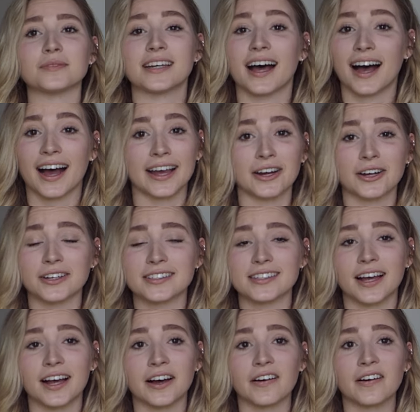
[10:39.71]
tired as
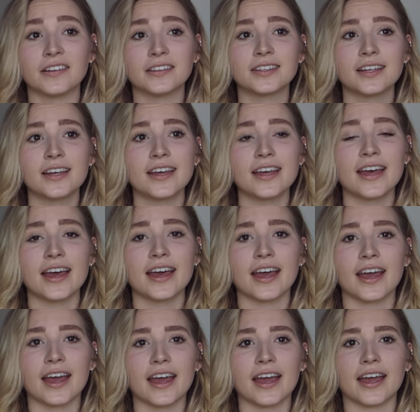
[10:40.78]
hell,
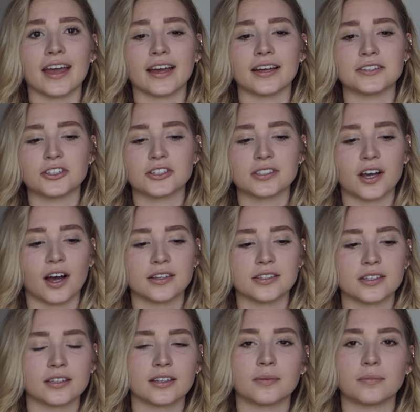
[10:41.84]
and just
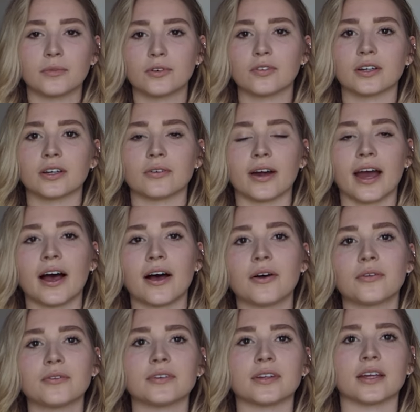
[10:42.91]
constantly moving
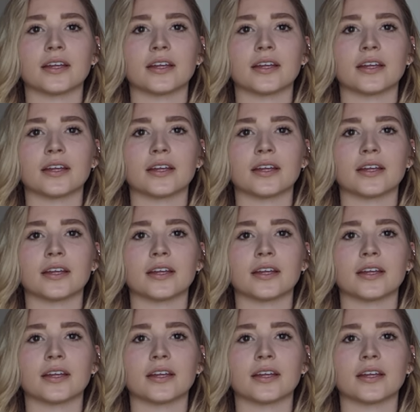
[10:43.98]
around,